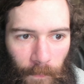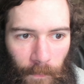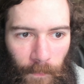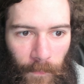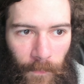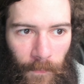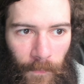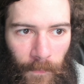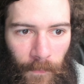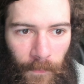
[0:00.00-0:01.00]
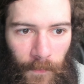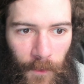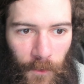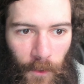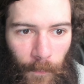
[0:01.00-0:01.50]

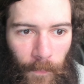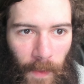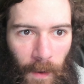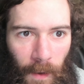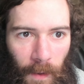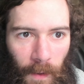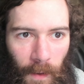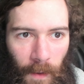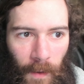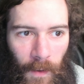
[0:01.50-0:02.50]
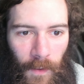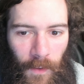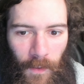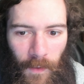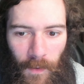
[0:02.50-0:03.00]

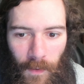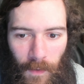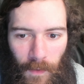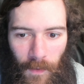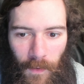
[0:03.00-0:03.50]
(silence)